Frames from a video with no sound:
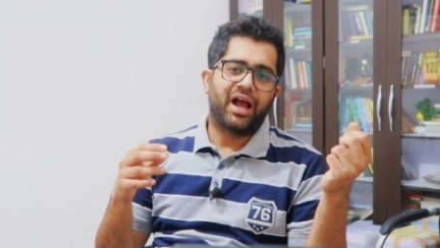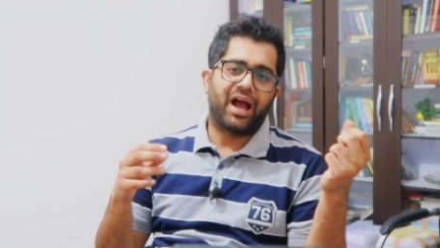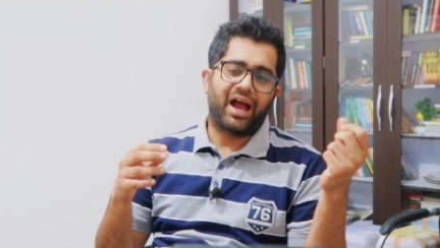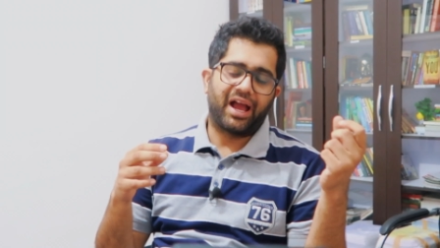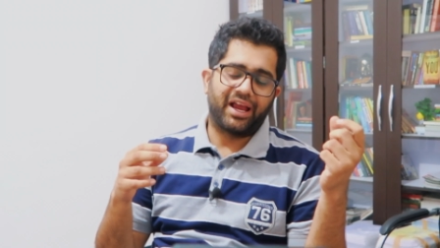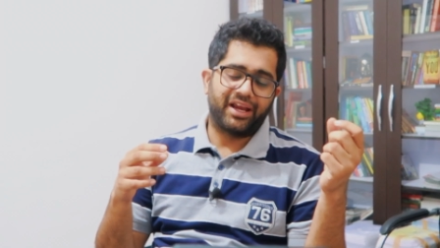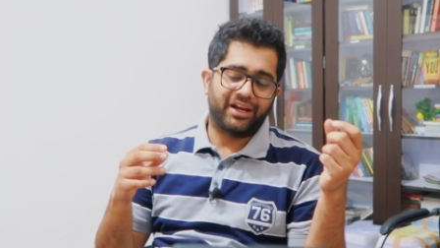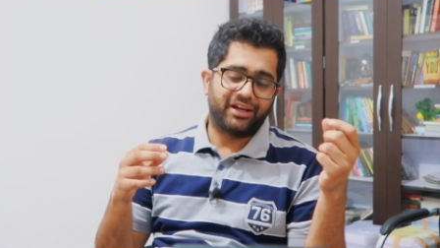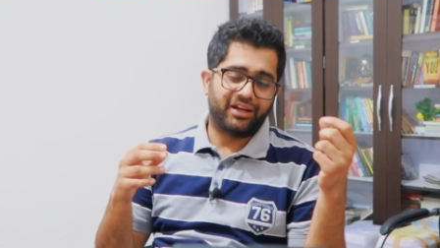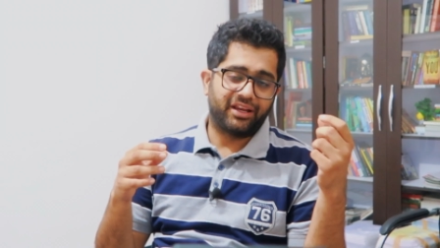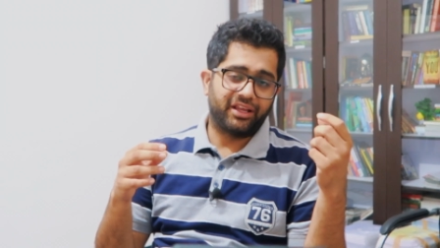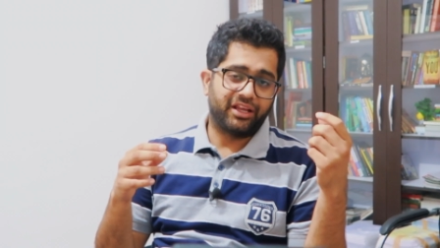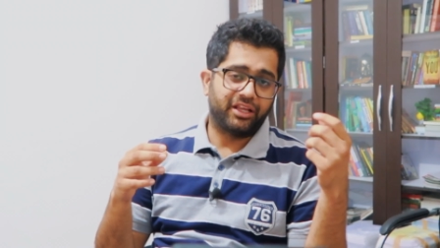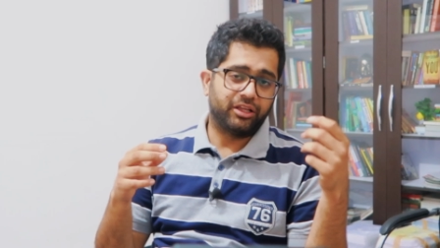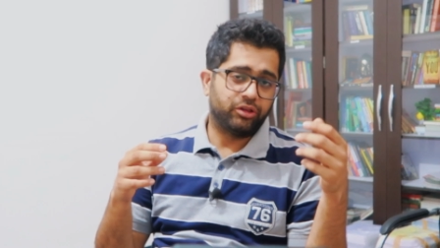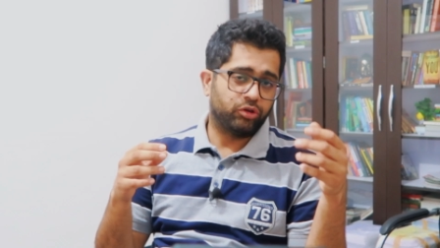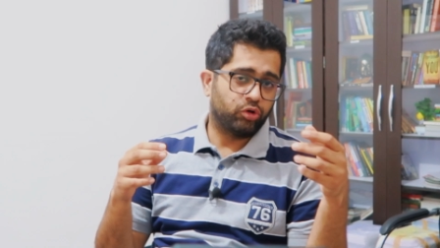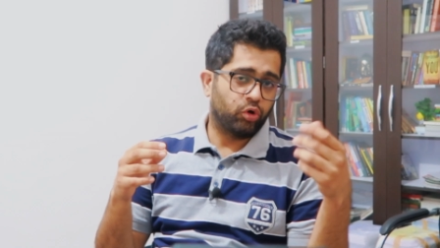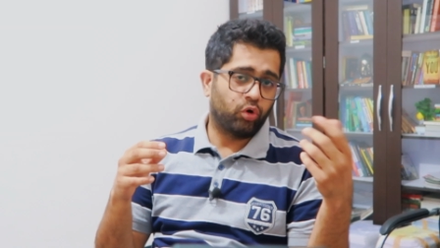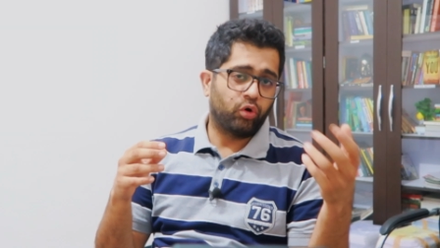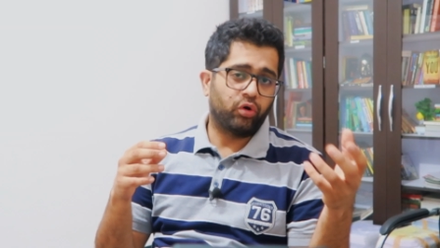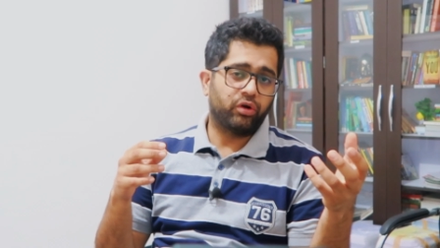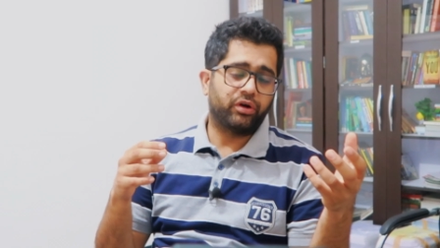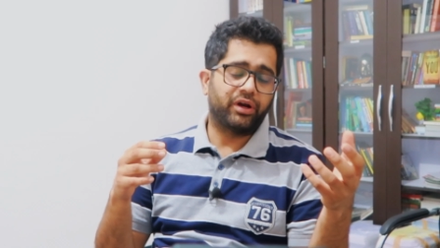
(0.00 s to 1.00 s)
IIT
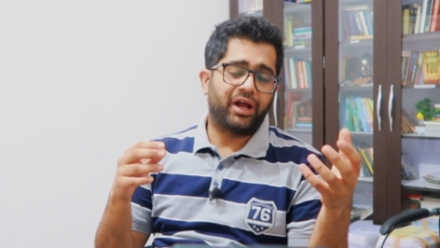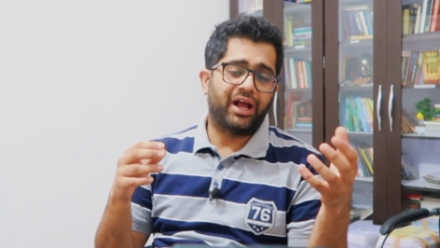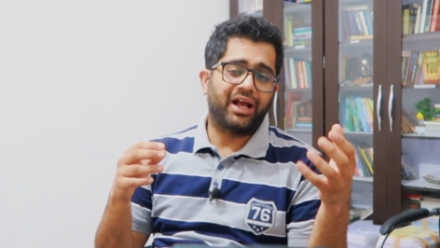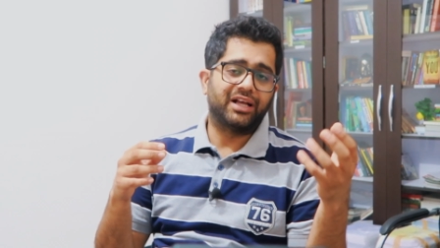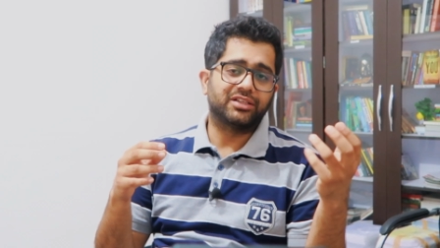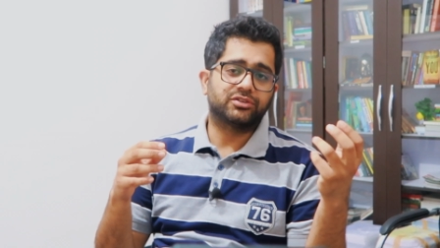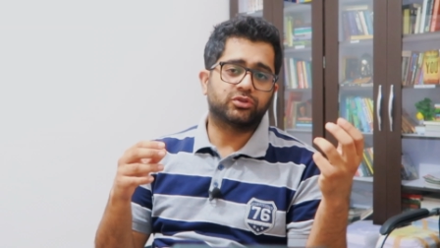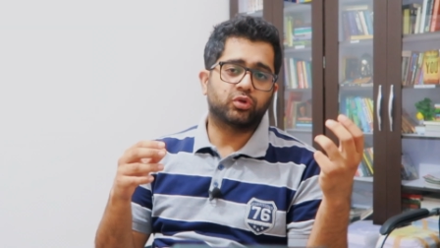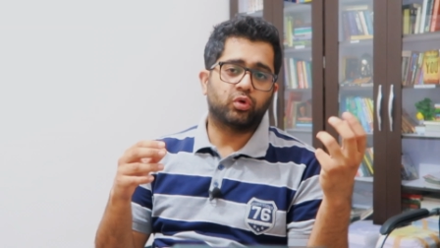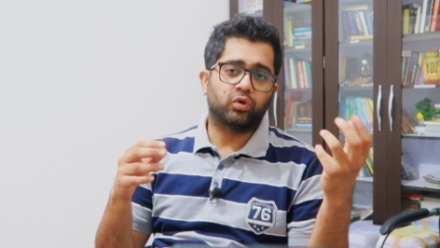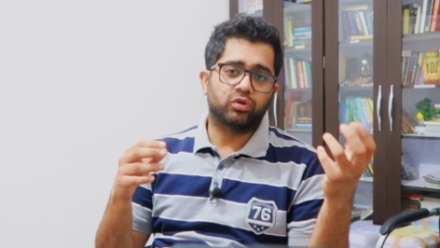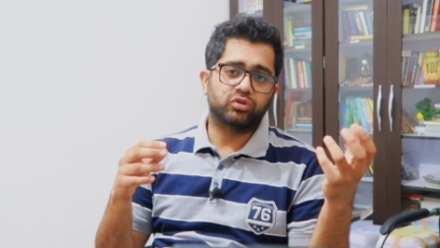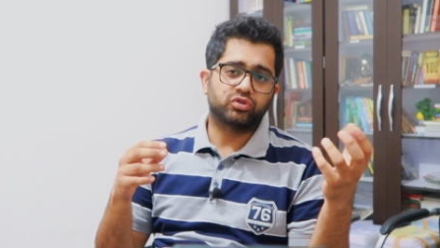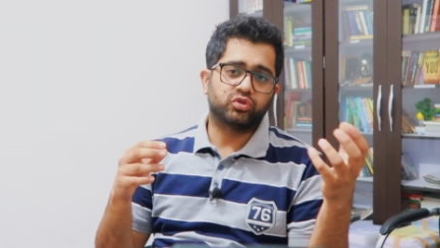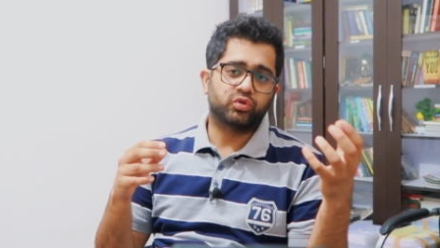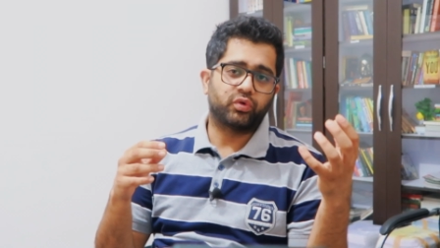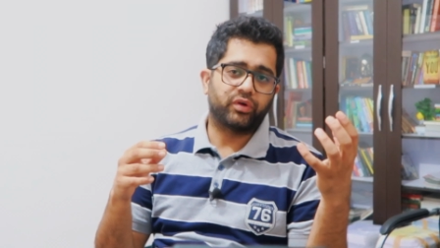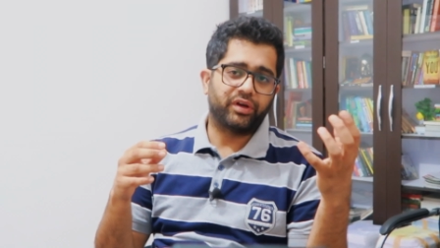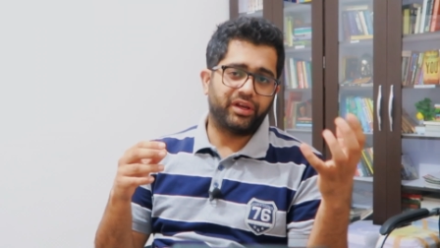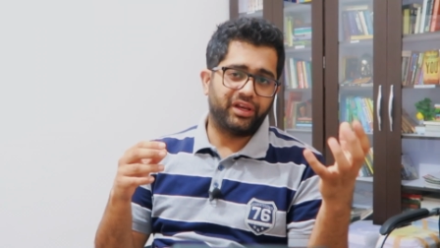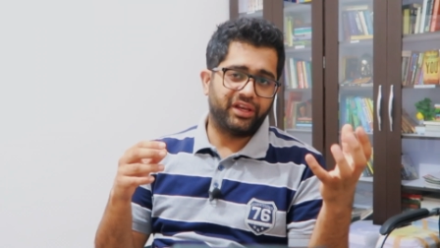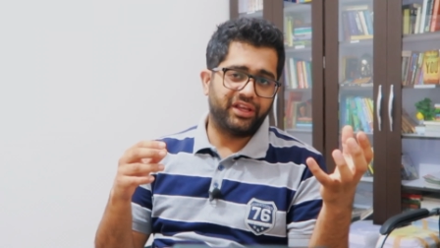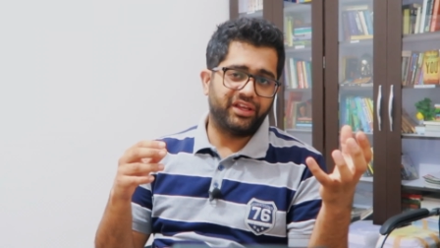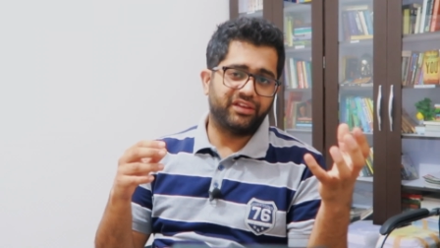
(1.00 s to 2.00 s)
Indore has
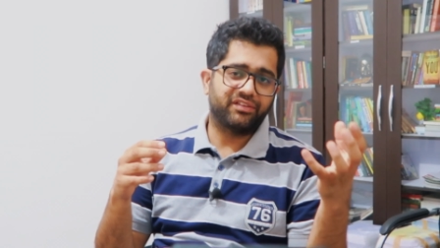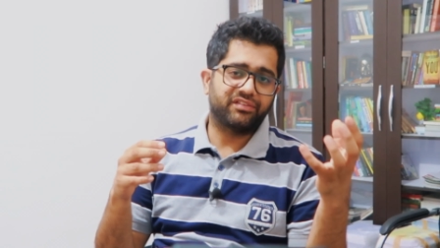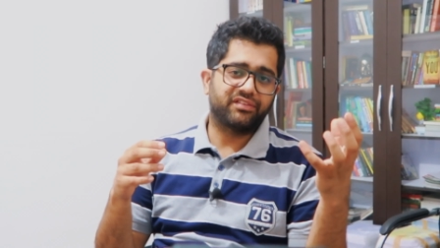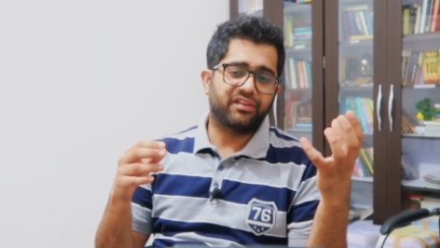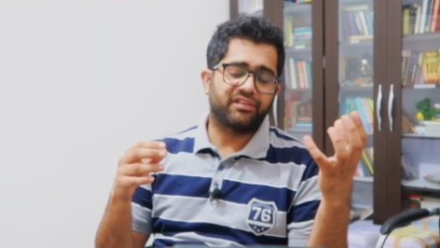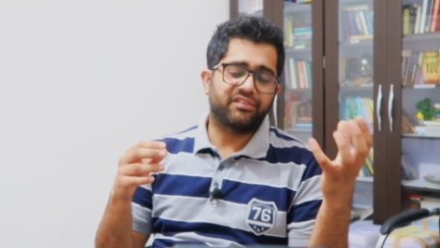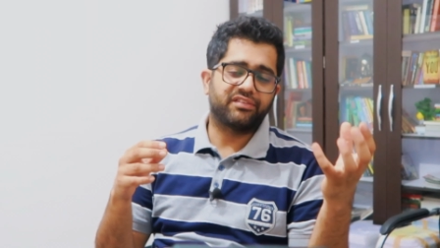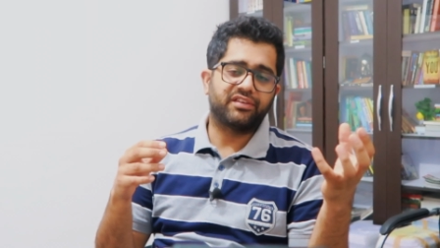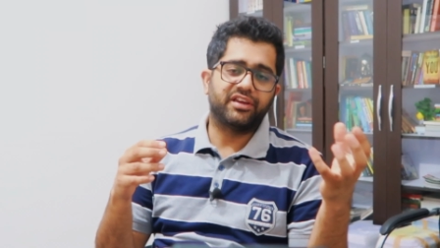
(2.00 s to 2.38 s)
also released the